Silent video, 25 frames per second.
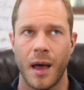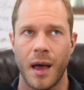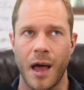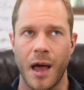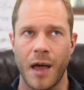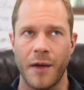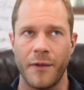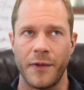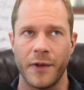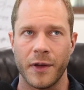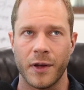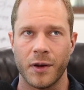
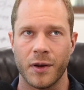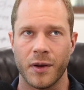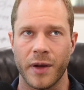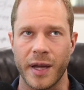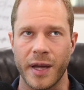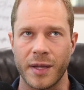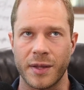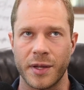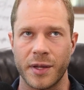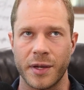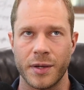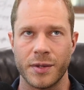I figure
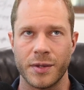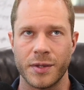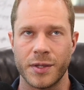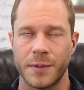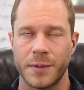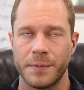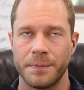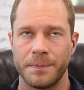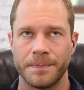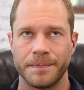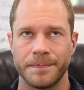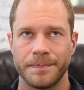like there's,
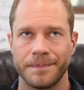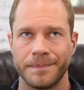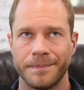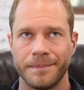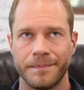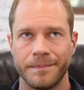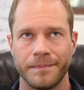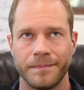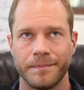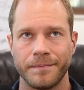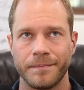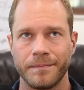
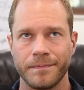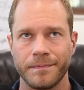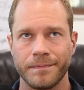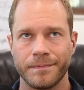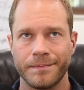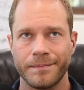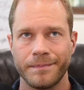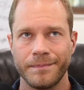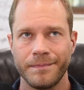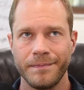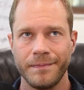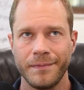
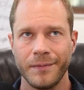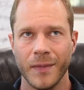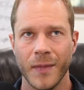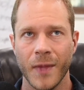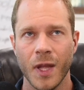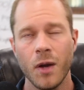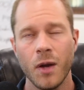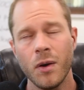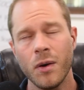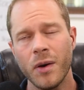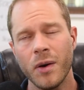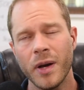
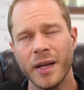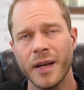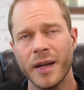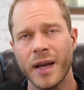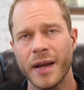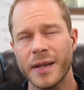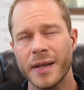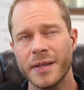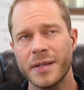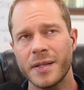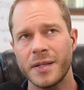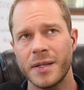oh, I, I
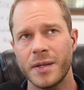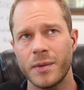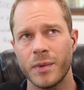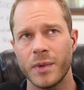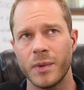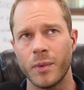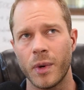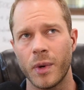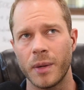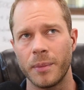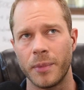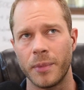guess I did read
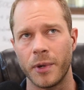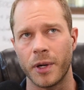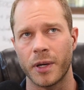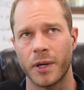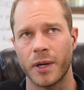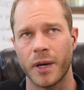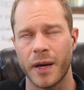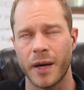one book.